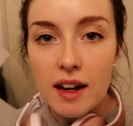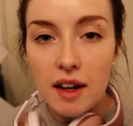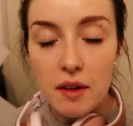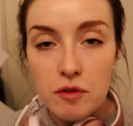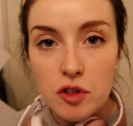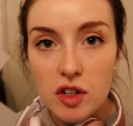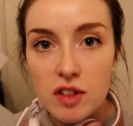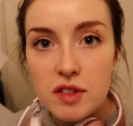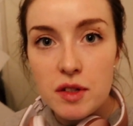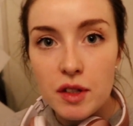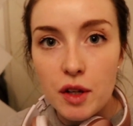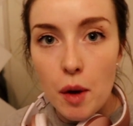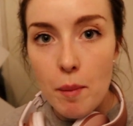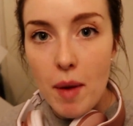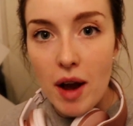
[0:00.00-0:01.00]
and I've
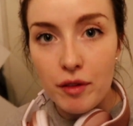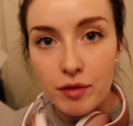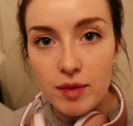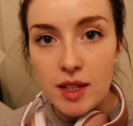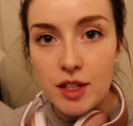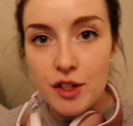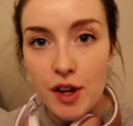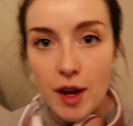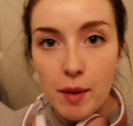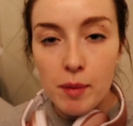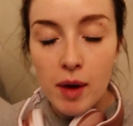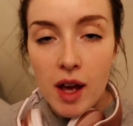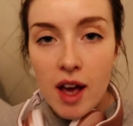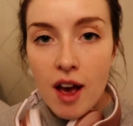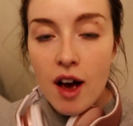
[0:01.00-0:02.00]
just come back from the
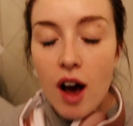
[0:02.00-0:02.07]
gym.